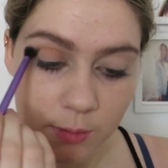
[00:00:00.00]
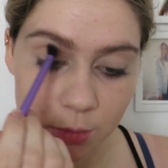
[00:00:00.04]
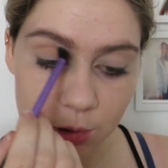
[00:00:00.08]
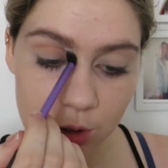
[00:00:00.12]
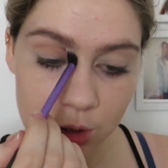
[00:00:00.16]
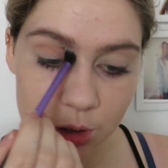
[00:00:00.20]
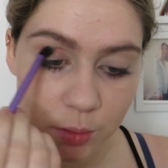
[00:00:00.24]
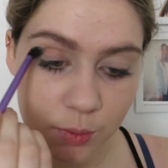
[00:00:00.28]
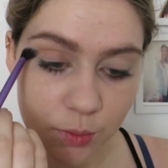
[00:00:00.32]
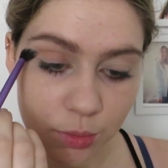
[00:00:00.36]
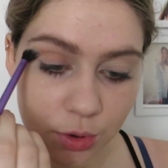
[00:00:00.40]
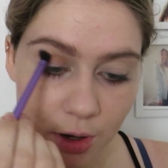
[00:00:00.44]

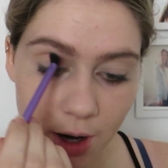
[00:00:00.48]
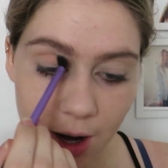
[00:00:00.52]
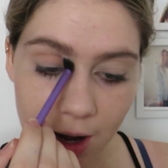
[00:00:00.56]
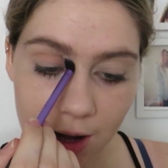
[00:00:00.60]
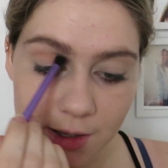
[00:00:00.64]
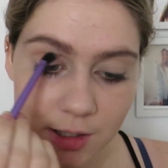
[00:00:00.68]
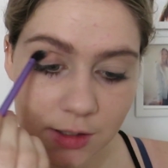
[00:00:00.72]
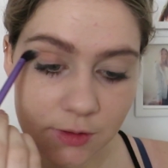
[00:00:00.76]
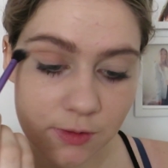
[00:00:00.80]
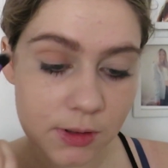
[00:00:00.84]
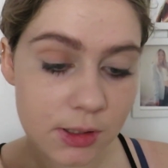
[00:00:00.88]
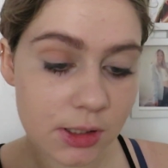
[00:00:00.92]
because
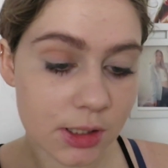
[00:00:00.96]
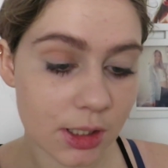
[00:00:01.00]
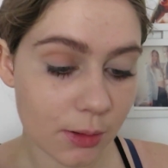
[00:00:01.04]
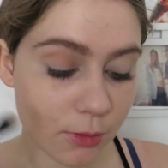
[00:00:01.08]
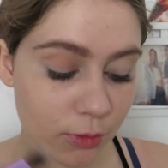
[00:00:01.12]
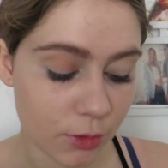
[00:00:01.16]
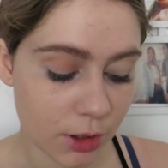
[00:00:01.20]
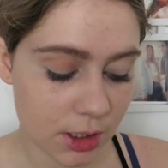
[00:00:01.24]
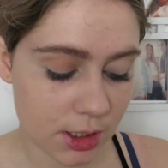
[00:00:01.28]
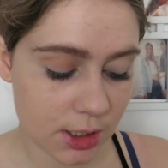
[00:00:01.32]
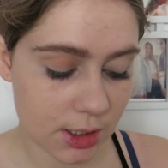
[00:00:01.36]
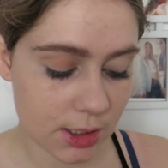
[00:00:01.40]
brides for
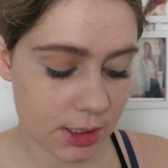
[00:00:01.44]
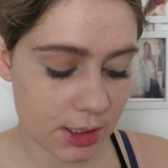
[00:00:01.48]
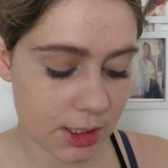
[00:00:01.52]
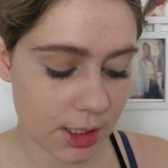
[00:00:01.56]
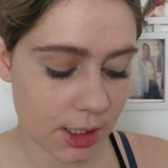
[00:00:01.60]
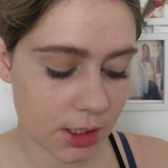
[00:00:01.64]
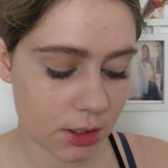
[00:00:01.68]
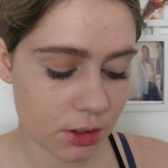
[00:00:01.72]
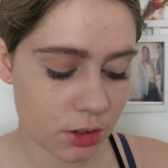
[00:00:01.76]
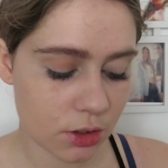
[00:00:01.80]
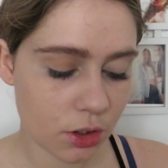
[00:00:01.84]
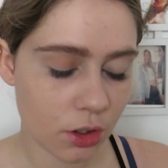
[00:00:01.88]
some reason
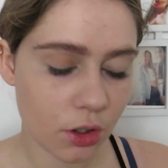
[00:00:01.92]
tend